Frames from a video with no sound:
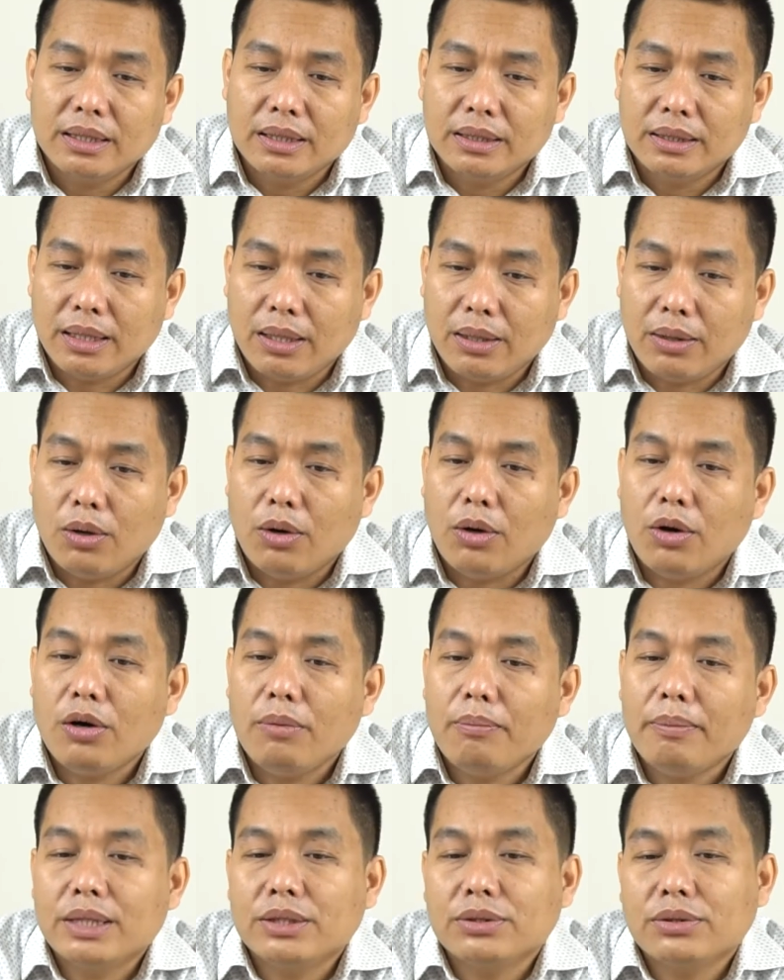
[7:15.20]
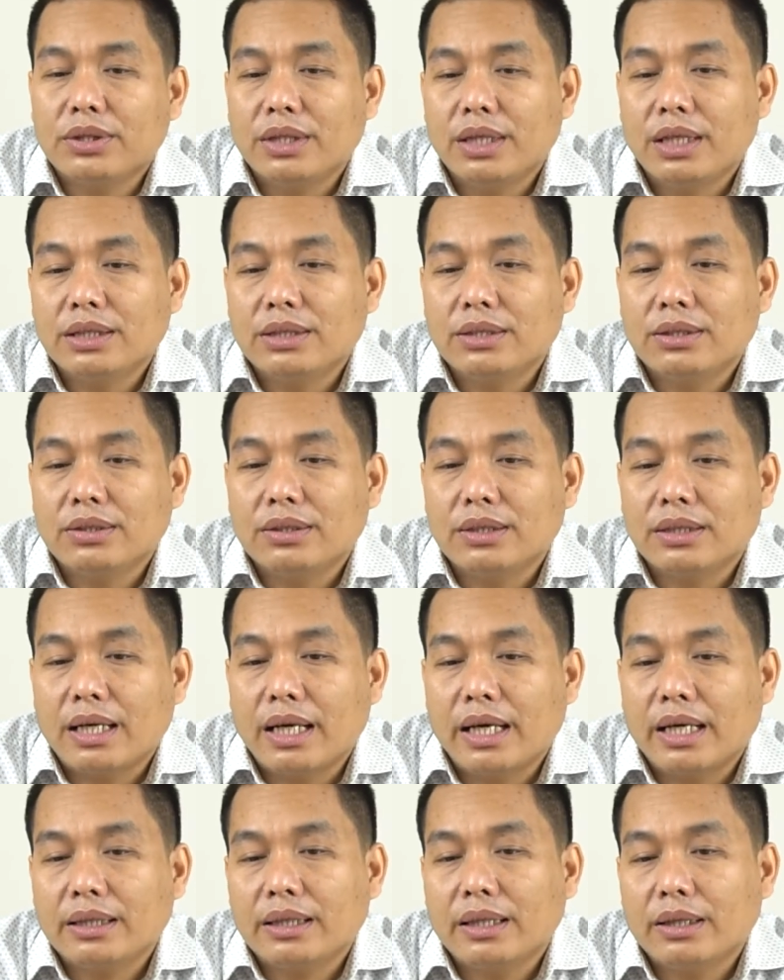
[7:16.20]
the all major religions
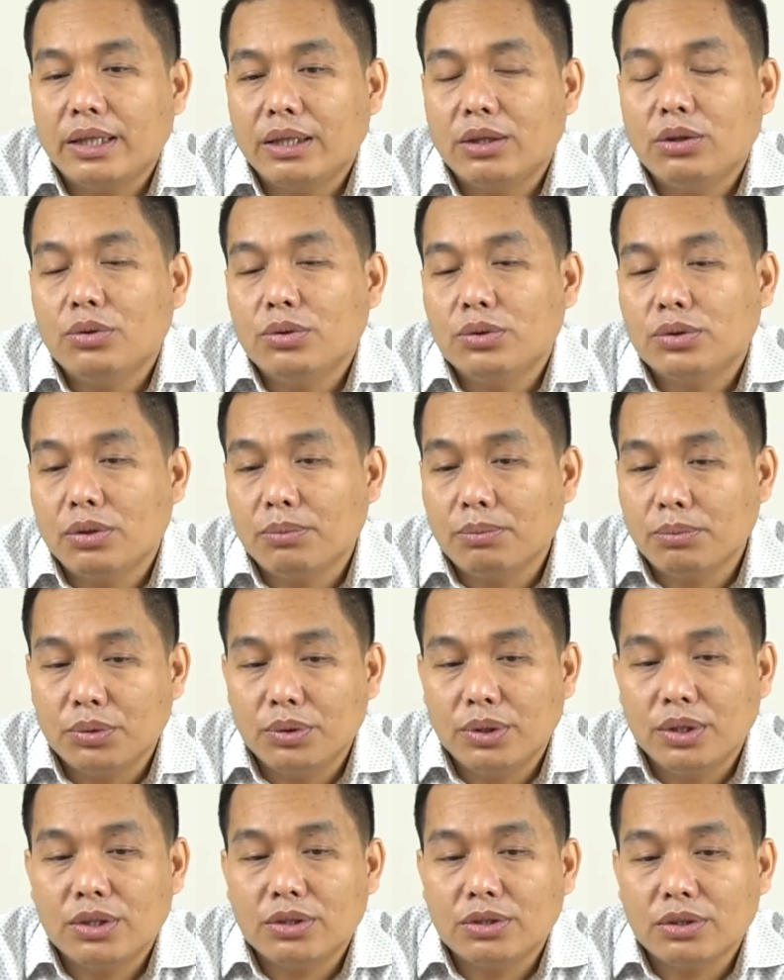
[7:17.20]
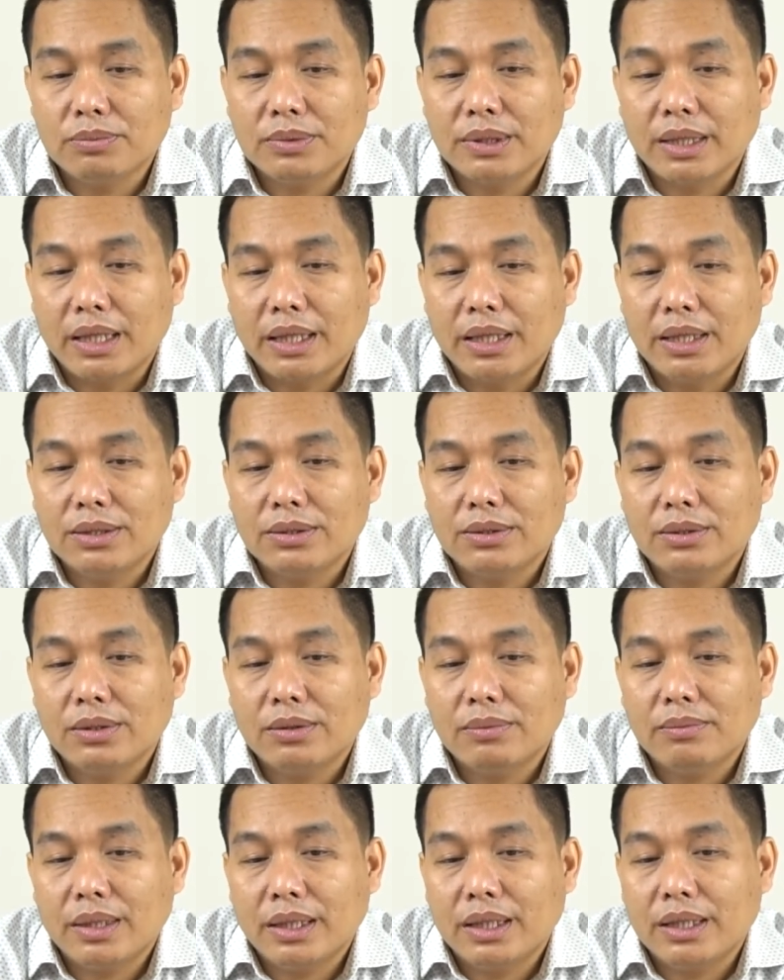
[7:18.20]
like the Hinduism, Buddhism,
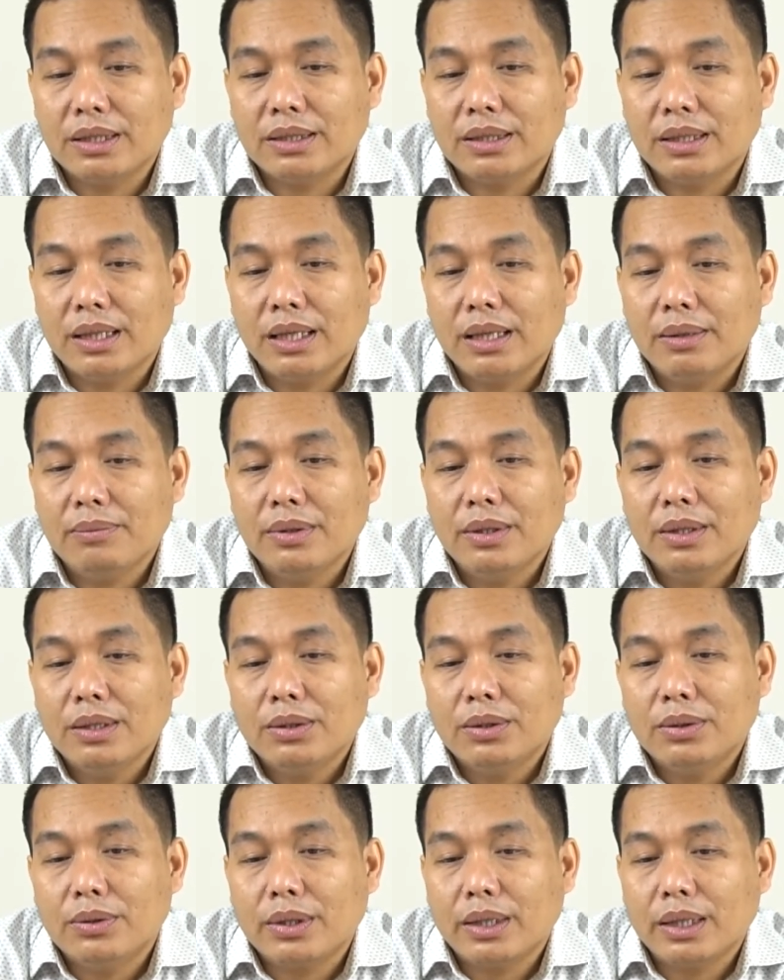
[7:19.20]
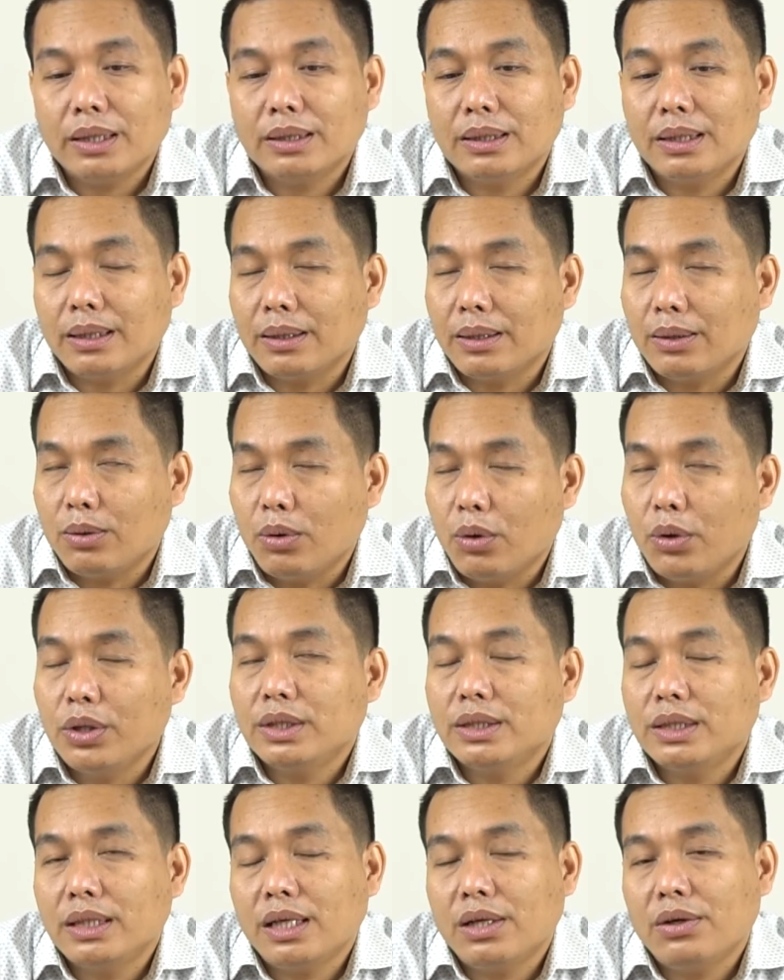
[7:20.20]
Jainism and Islam, okay, the
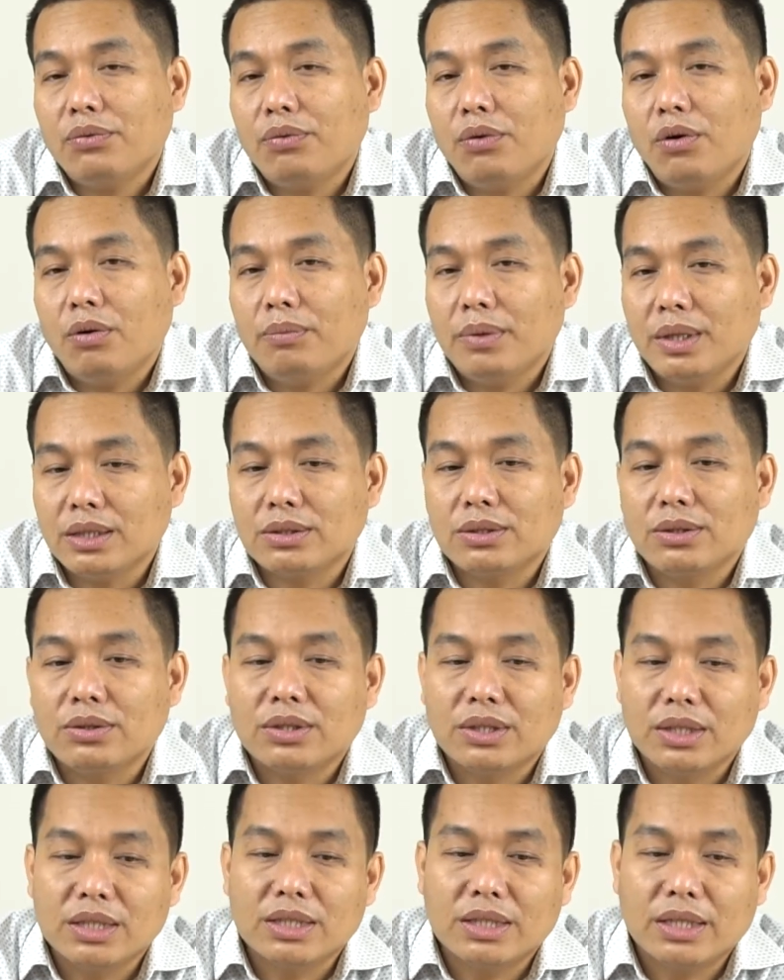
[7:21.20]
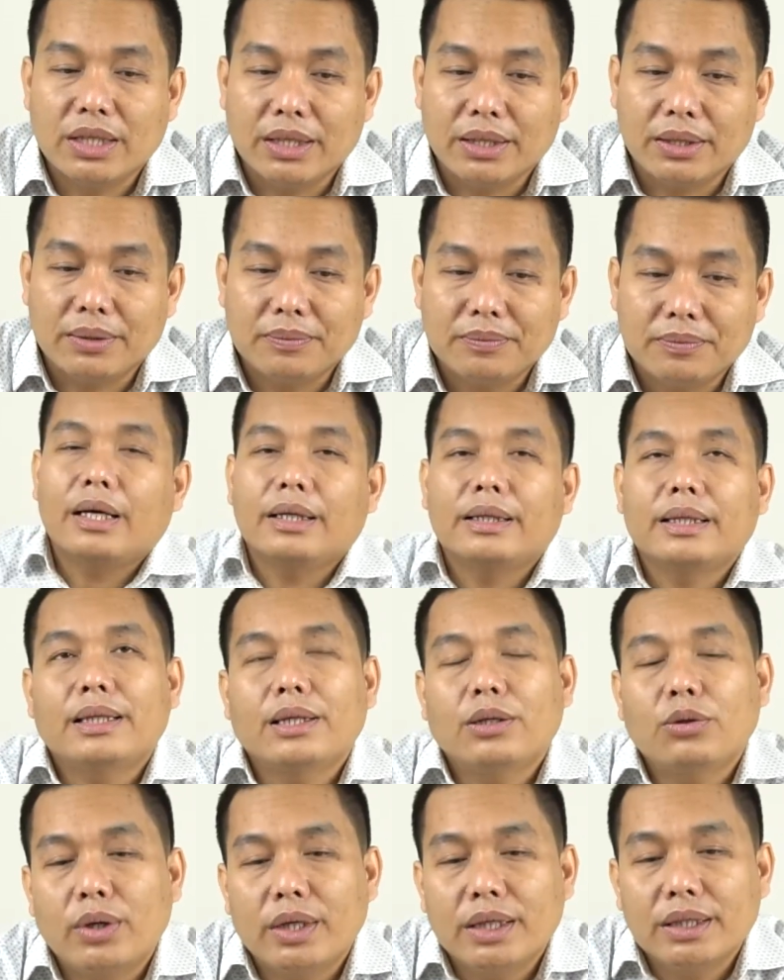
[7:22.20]
original form is not reached here.
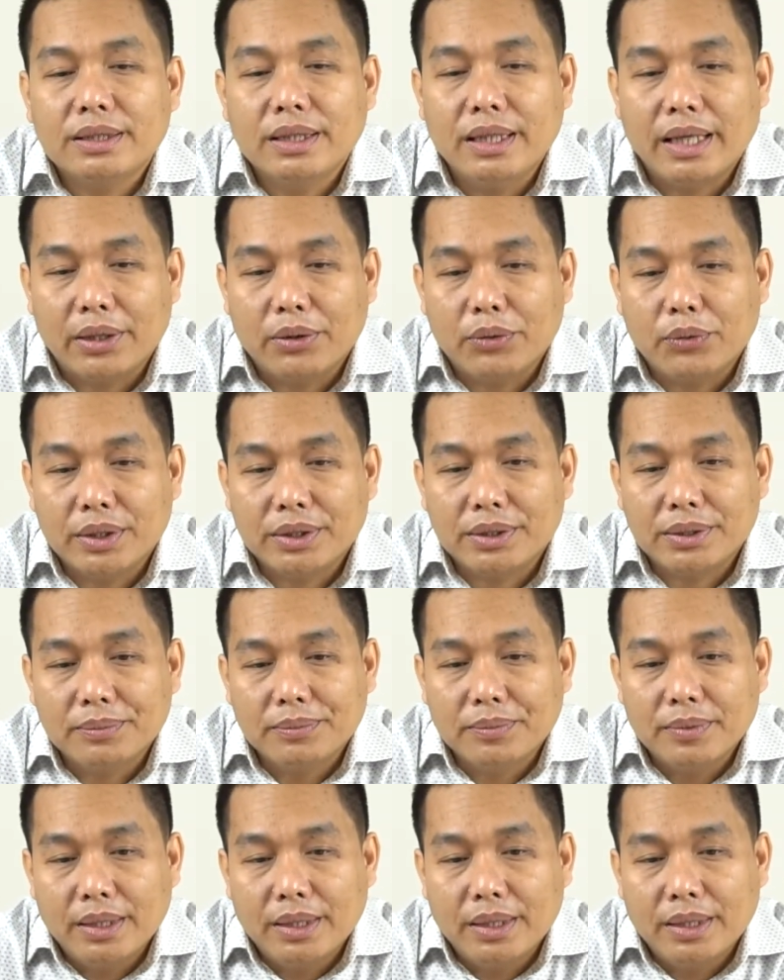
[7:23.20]
Another one is language.